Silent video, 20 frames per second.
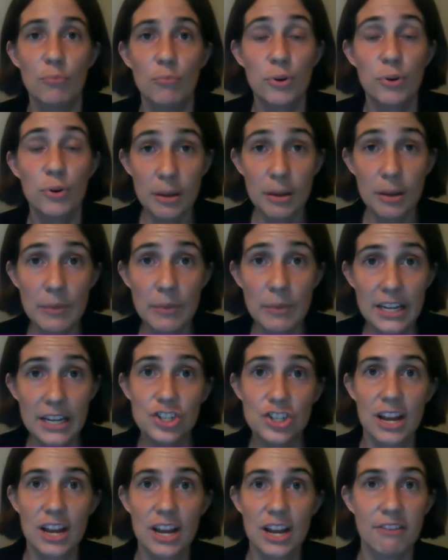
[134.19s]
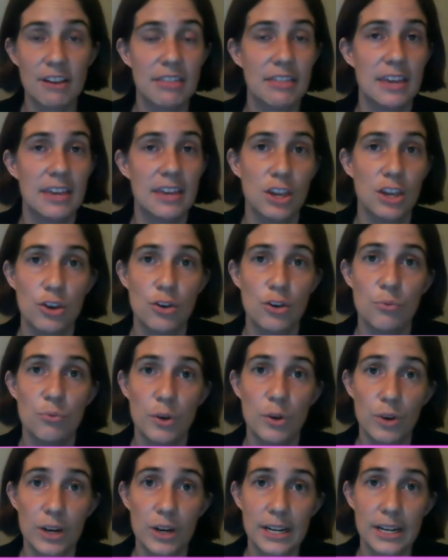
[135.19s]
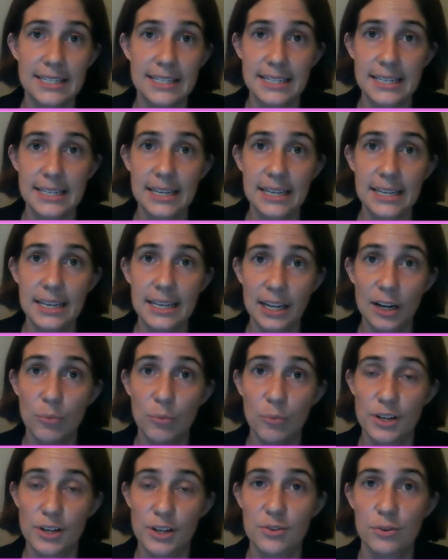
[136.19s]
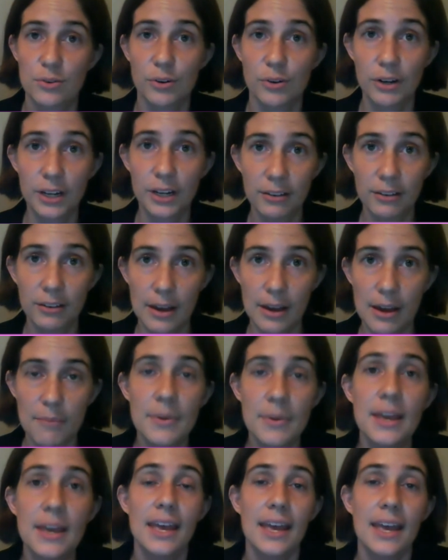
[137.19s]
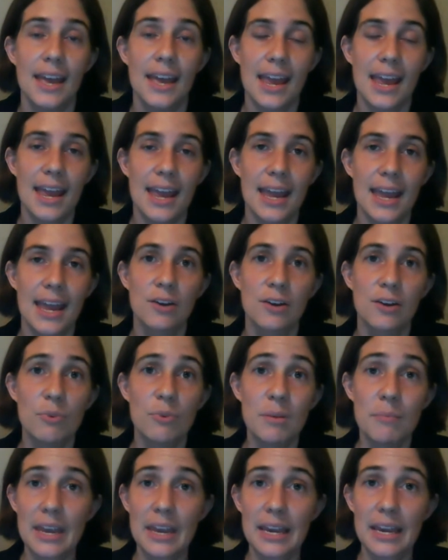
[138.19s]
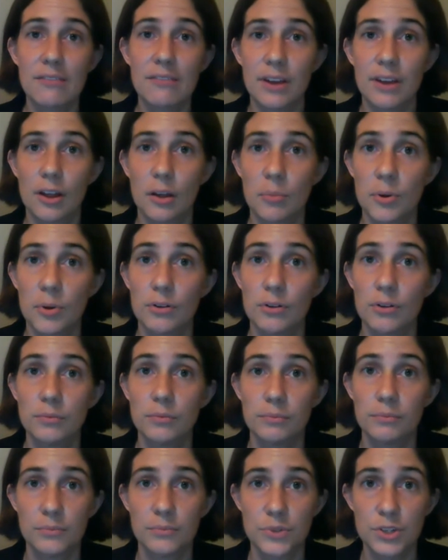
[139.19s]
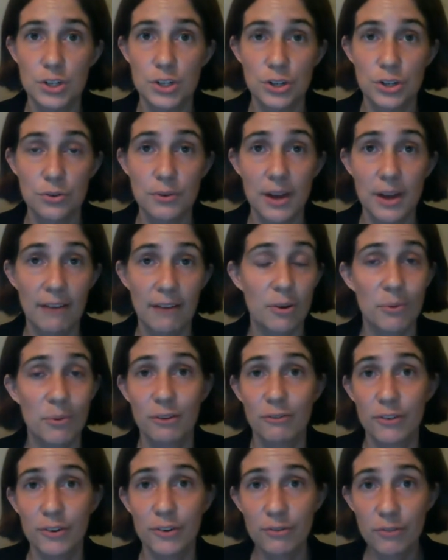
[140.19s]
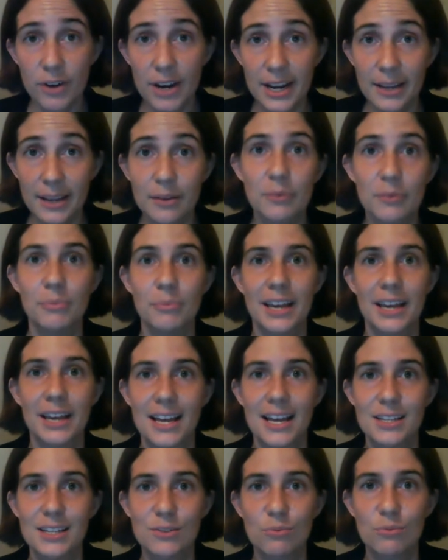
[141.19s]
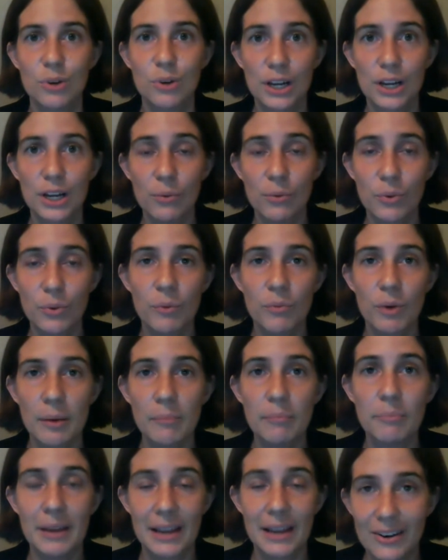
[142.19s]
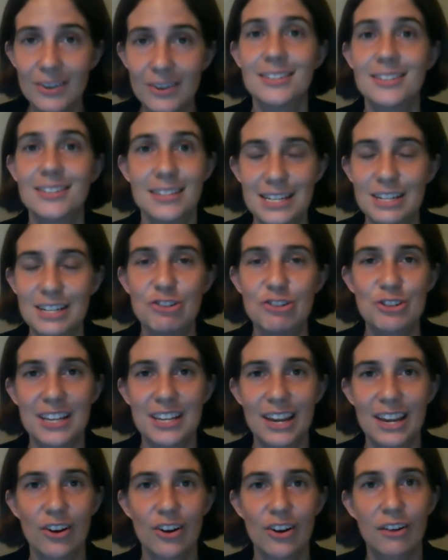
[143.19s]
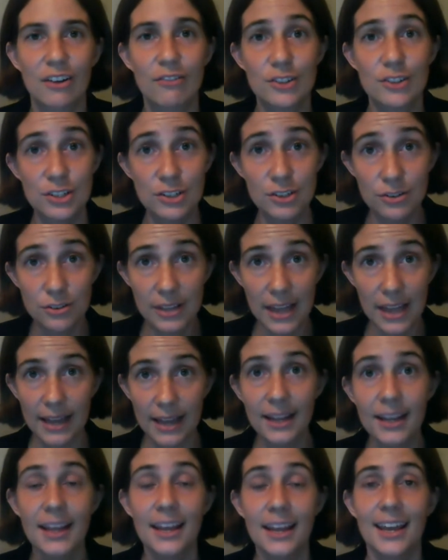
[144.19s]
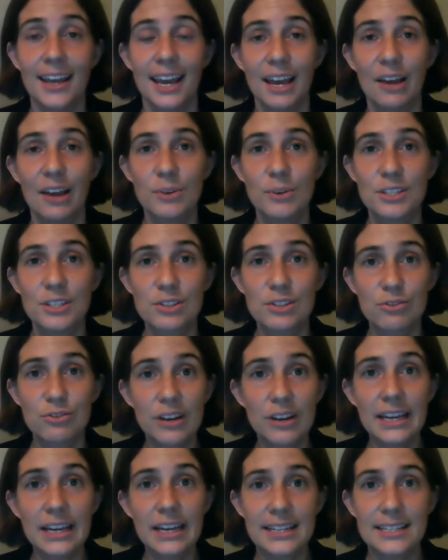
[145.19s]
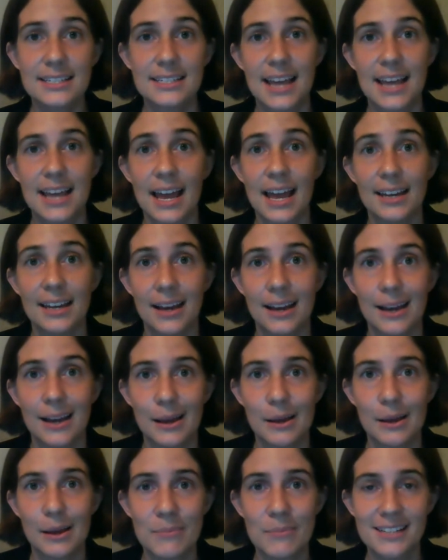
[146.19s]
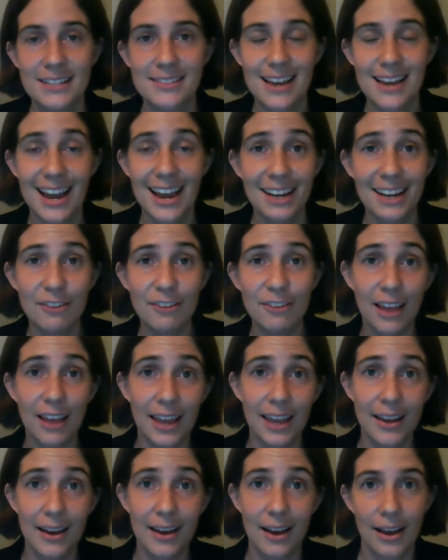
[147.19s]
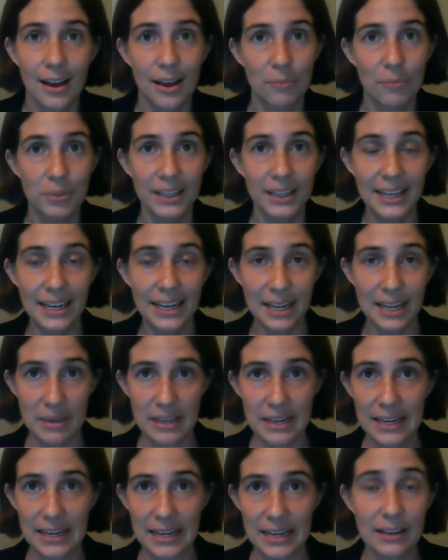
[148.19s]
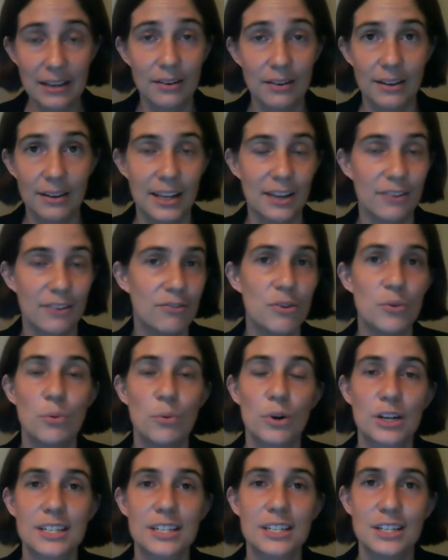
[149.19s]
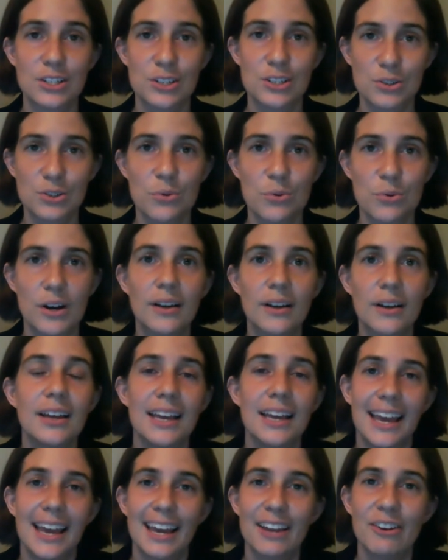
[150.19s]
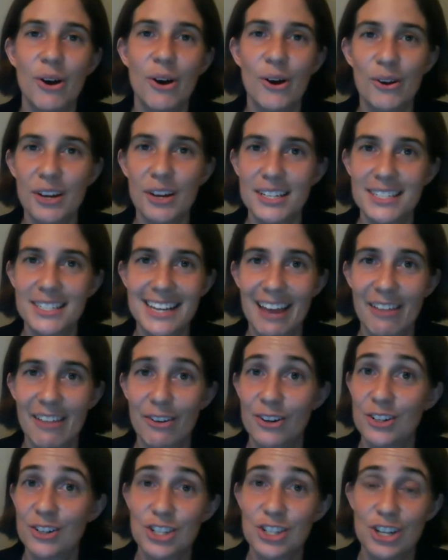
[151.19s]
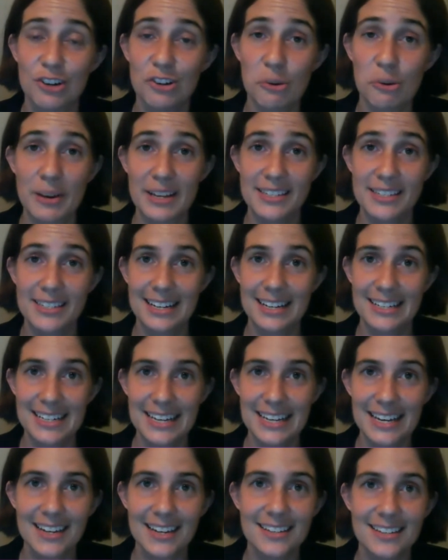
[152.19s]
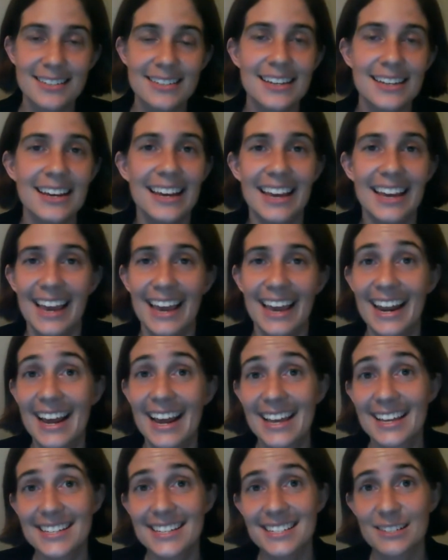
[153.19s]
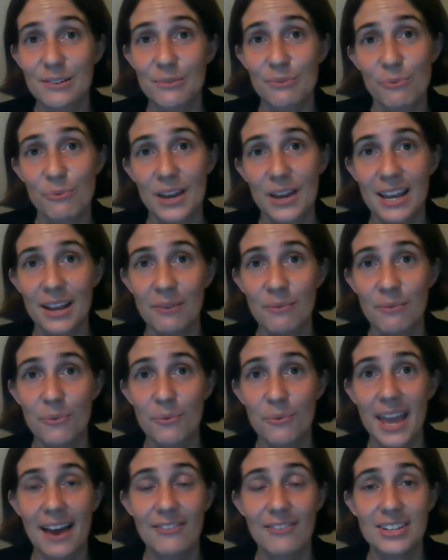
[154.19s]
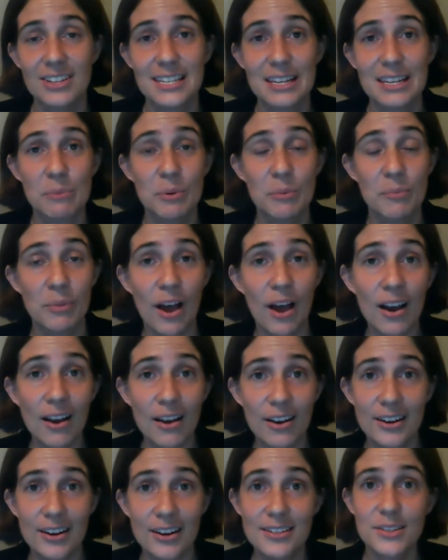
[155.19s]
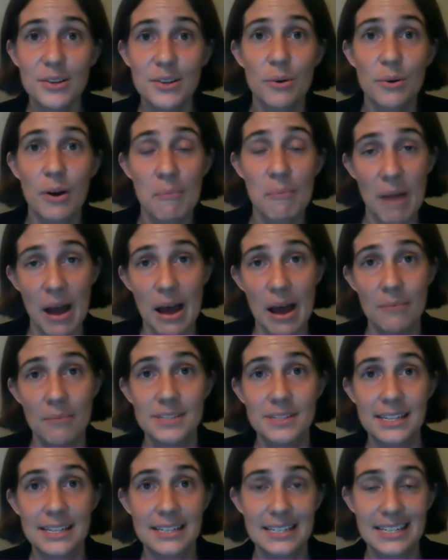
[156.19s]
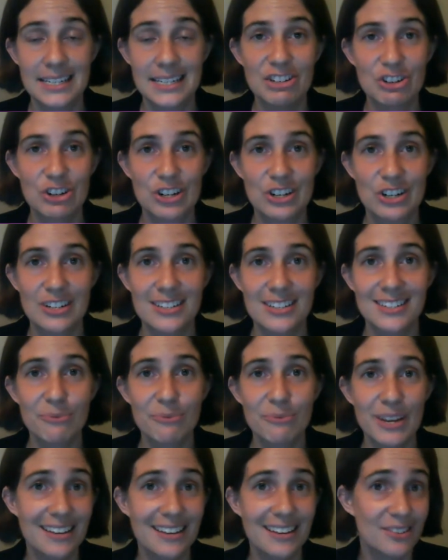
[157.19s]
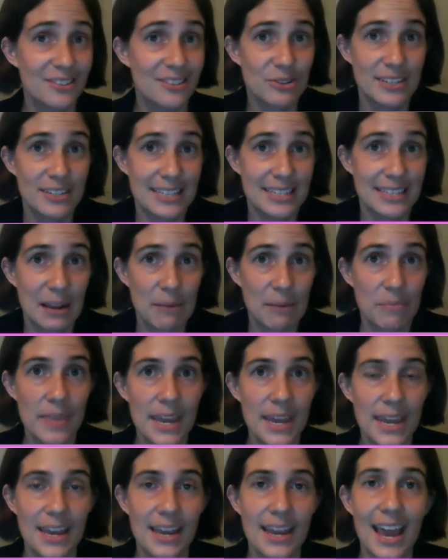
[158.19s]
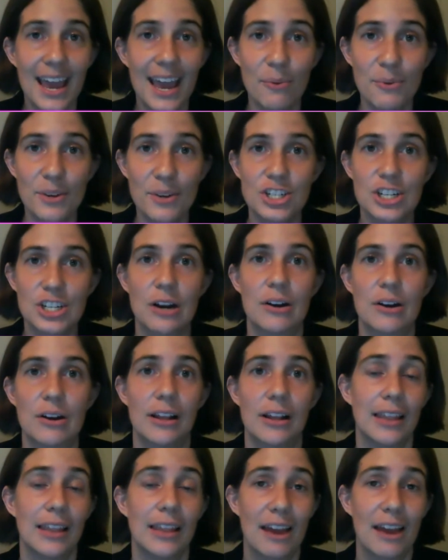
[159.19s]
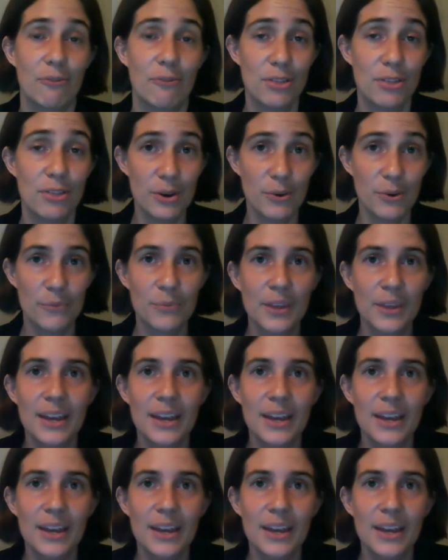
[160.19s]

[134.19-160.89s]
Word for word: pretty much everything you would want to see in a preschool curriculum. And we make it available to everyone for free because we want parents and teachers and caregivers to do that. And what's great is that it's kind of like a planning meeting if you worked in a school and you all got together and shared your best ideas. And I guess when we have a team of bloggers who are moms and teachers, we do the same thing and we share it live with you.